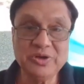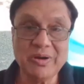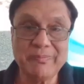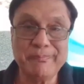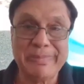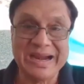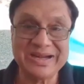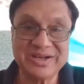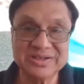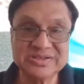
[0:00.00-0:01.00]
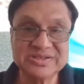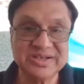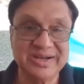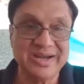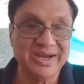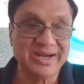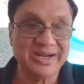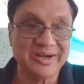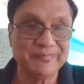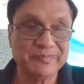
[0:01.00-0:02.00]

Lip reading: of patterns in data